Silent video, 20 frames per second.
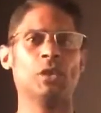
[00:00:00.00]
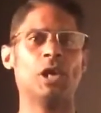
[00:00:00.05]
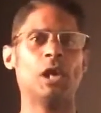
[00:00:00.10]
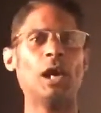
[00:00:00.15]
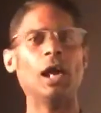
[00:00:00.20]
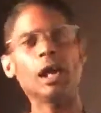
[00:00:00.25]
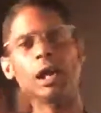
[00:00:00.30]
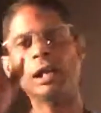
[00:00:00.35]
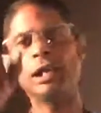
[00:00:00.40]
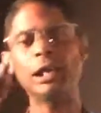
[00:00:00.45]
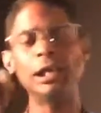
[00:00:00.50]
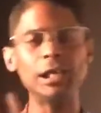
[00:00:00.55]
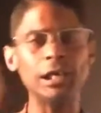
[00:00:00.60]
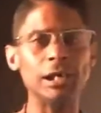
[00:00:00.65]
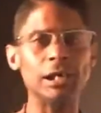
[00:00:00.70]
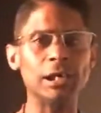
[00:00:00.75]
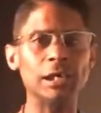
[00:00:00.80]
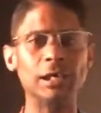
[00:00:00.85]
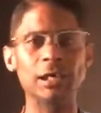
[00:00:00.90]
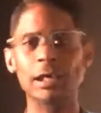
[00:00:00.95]
A
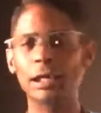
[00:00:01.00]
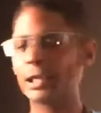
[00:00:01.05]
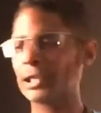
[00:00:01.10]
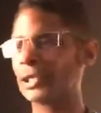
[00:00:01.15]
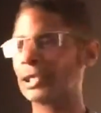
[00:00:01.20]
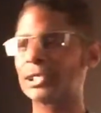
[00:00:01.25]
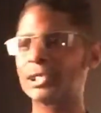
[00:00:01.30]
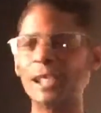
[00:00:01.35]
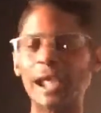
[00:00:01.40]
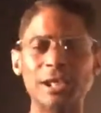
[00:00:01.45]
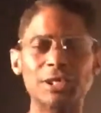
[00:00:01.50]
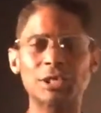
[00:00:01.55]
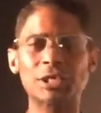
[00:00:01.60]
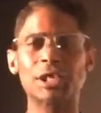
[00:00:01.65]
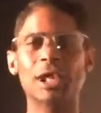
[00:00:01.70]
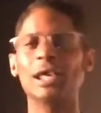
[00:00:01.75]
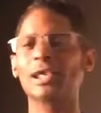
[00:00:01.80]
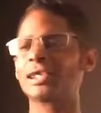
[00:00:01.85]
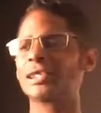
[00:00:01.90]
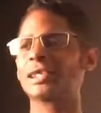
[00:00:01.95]
leader does not
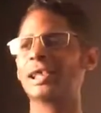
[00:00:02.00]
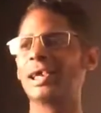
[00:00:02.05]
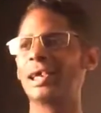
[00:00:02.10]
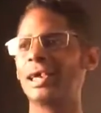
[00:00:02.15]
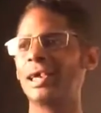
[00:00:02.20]
just